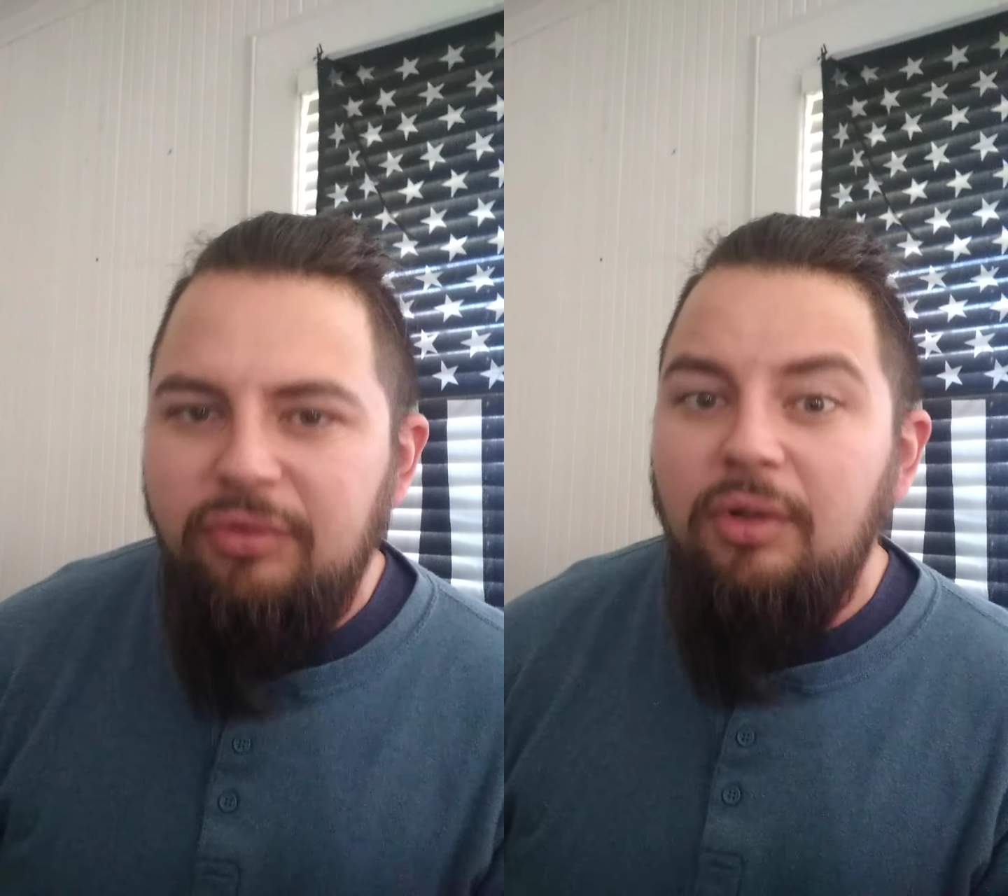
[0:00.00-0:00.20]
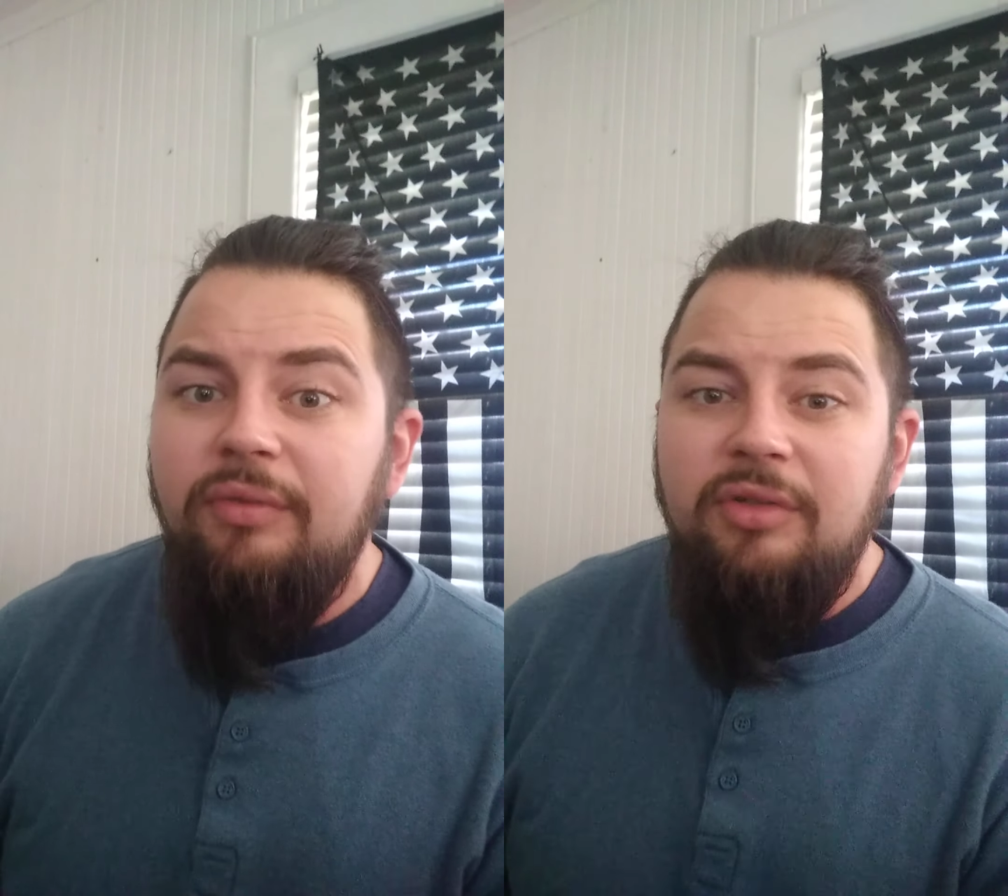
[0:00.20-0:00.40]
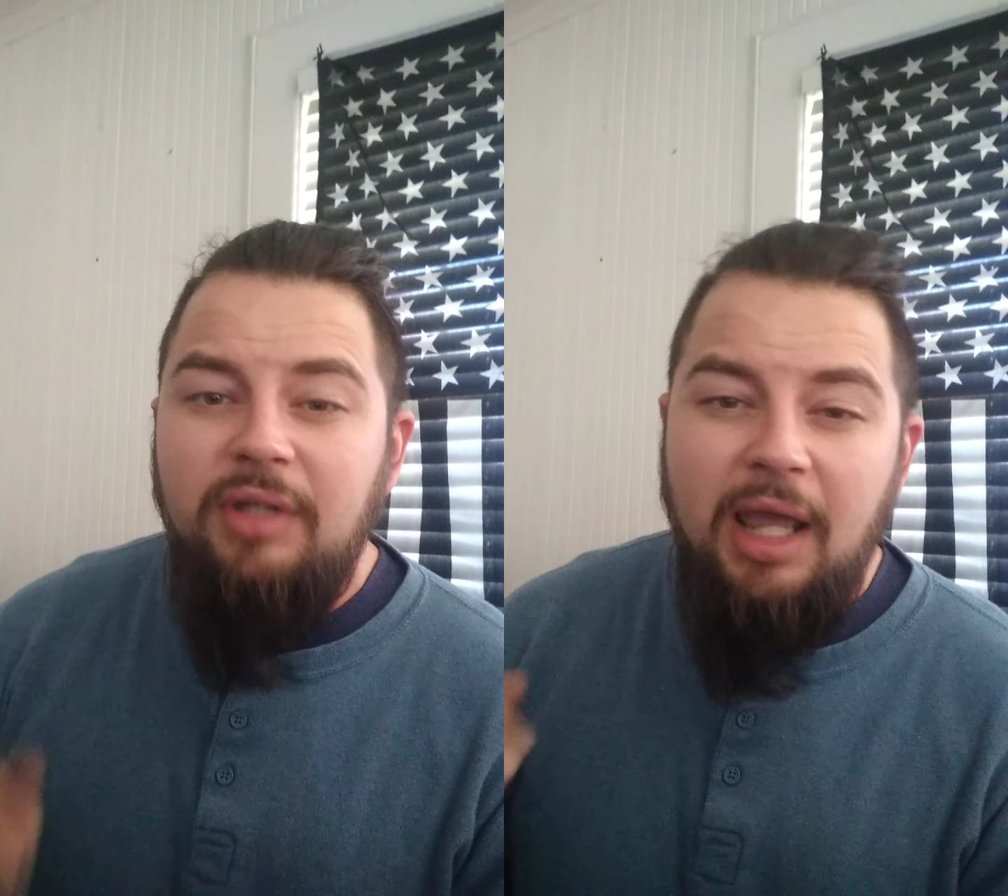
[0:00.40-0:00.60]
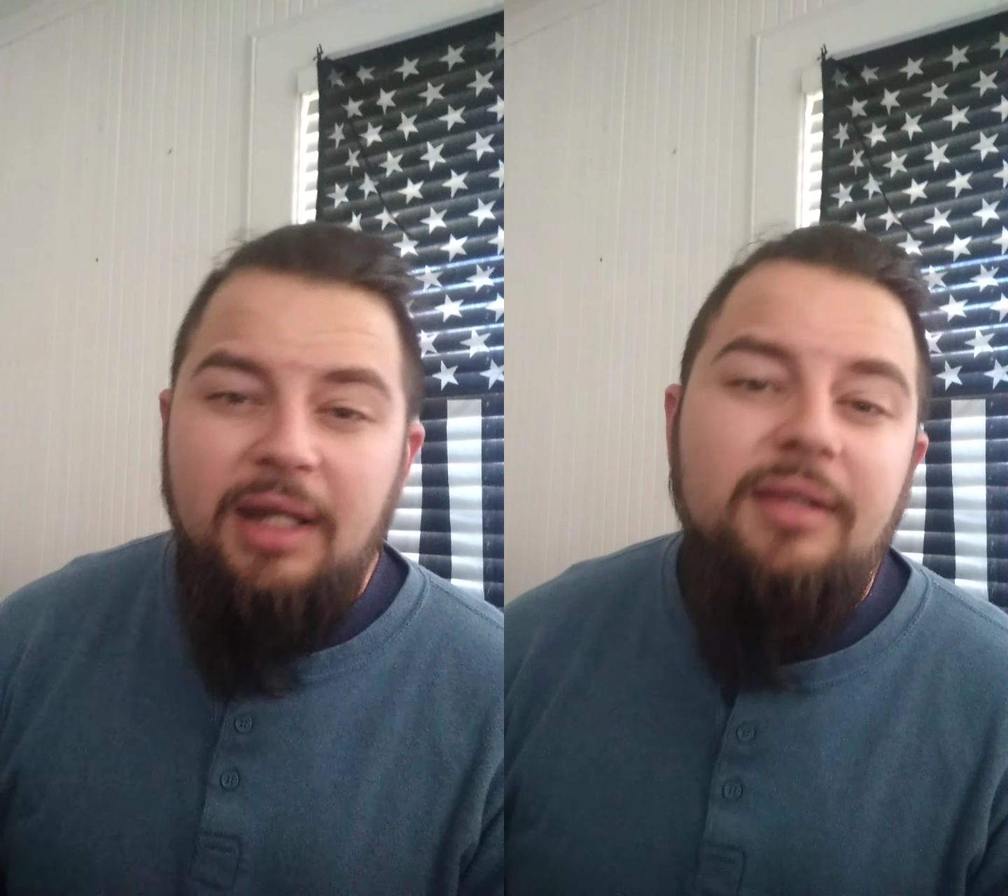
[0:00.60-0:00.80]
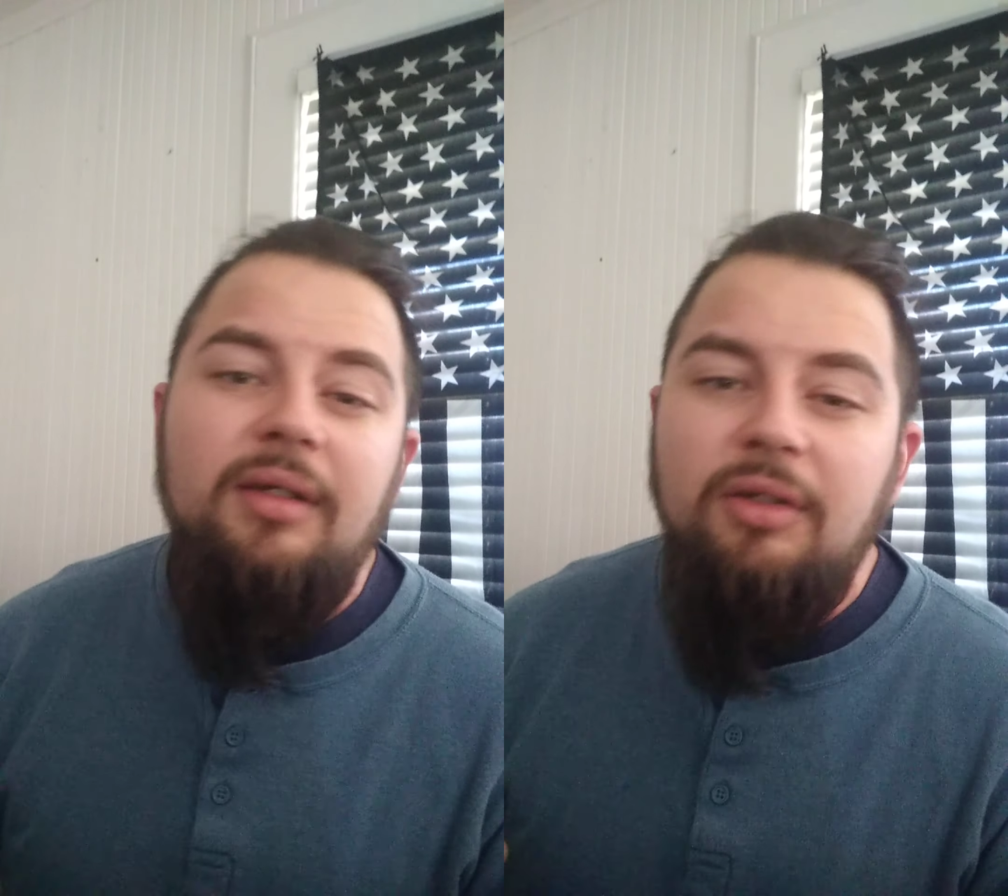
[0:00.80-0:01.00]
So if there's
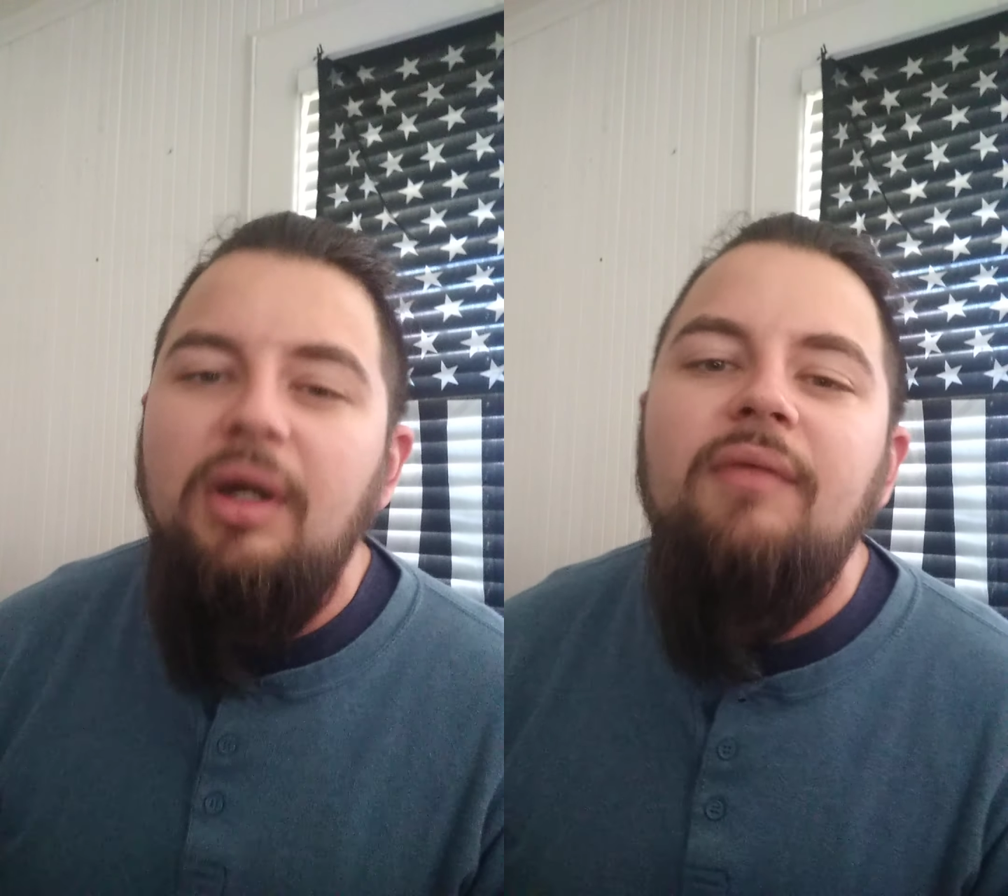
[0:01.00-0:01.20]
anything you